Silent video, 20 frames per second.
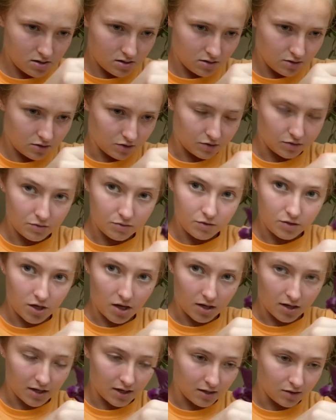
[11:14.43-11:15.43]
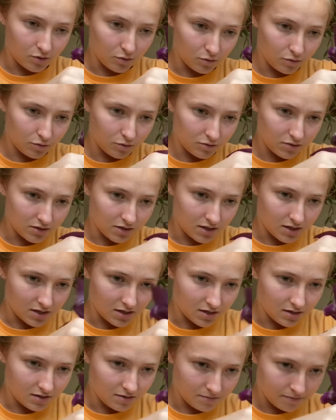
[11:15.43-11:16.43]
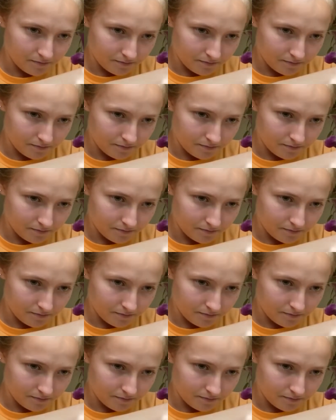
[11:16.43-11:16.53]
just tucking the roots in.